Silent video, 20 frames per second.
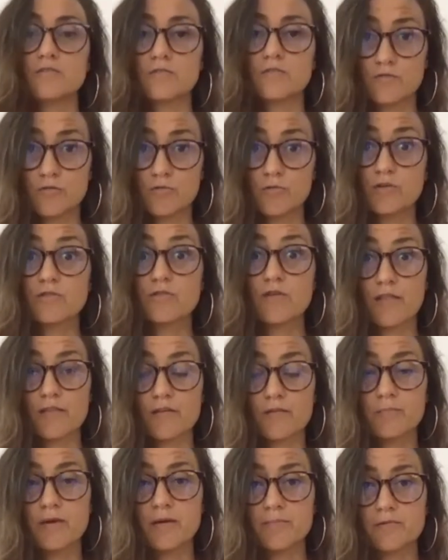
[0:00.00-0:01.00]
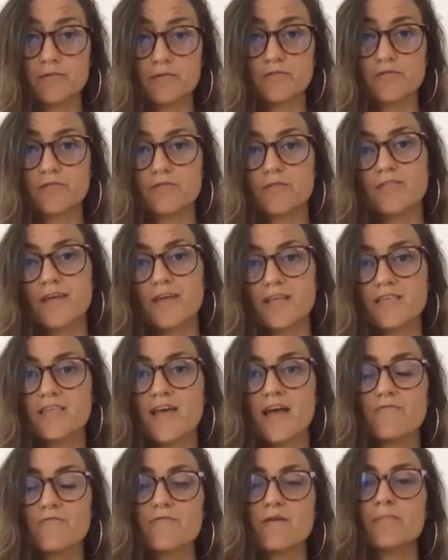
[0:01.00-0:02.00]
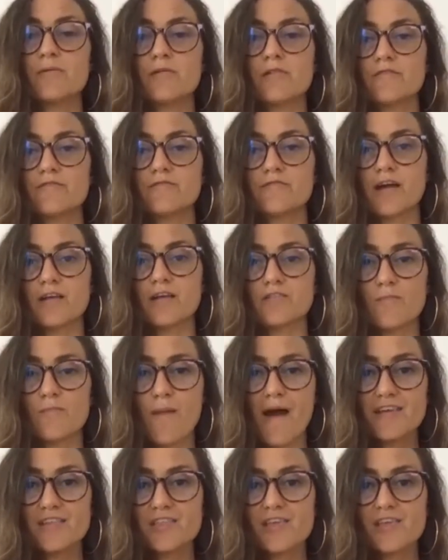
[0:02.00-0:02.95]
do it to other people too and that's that ripple effect so my